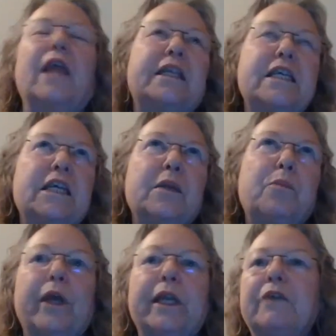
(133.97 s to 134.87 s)
They tend to
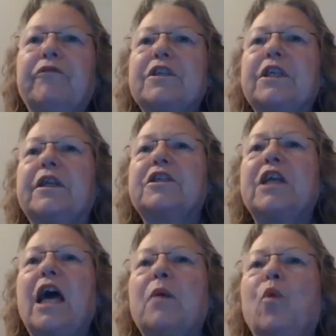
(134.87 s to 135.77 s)
point, infants at
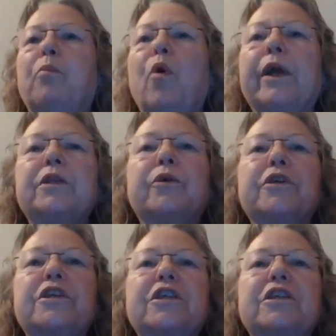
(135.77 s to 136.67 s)
this time will point to
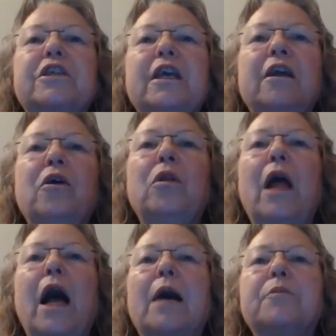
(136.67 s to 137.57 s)
a
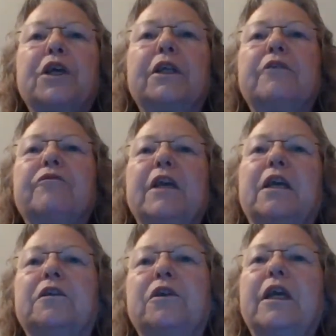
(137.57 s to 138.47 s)
single object
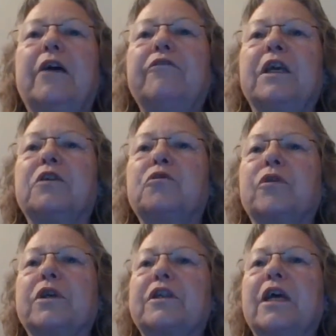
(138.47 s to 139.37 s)
of
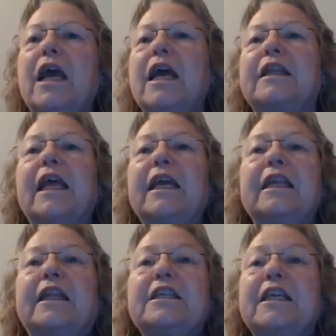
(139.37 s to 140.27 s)
interest.
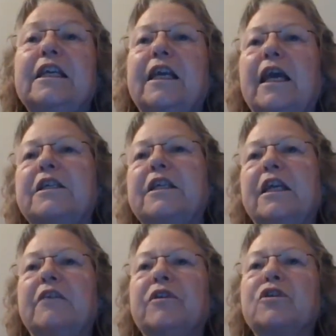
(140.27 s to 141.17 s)
This indicates that
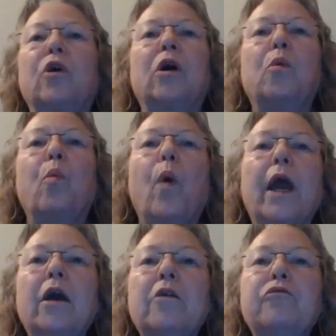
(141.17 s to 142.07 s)
infants are
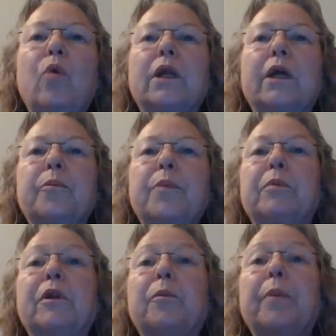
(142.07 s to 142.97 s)
aware of what other
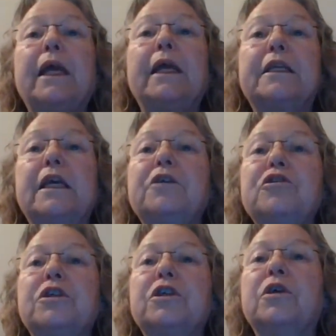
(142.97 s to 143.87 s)
people are paying
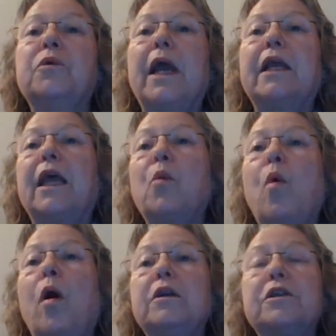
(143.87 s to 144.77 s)
attention to, and they
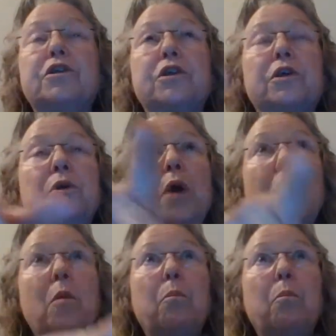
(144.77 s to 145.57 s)
want to